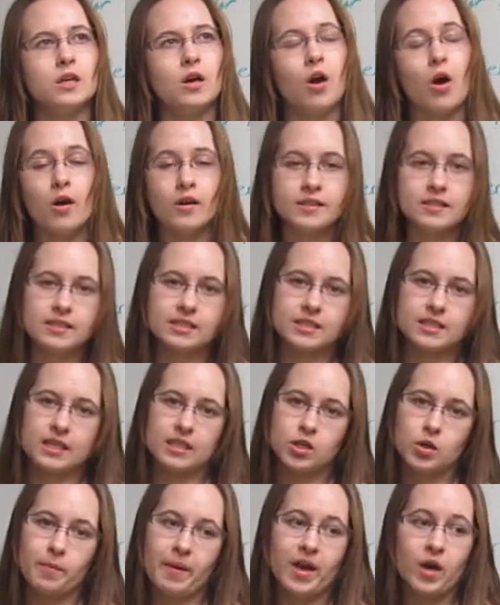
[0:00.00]
all
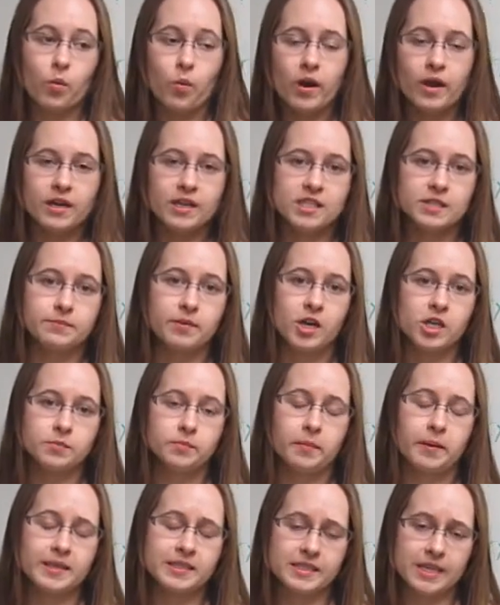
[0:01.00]
sin, no matter what it is,
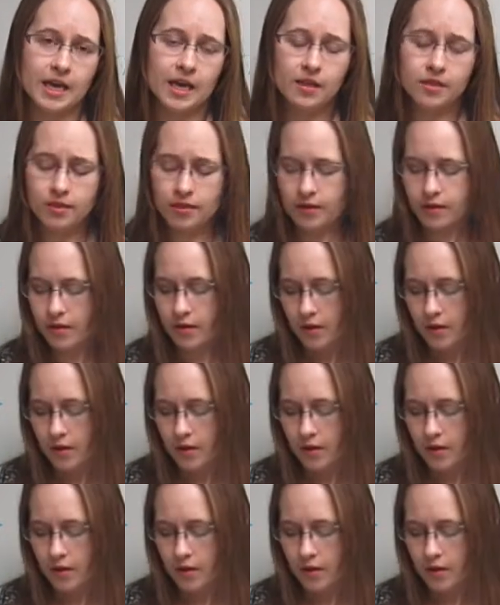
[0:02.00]
punishable by death.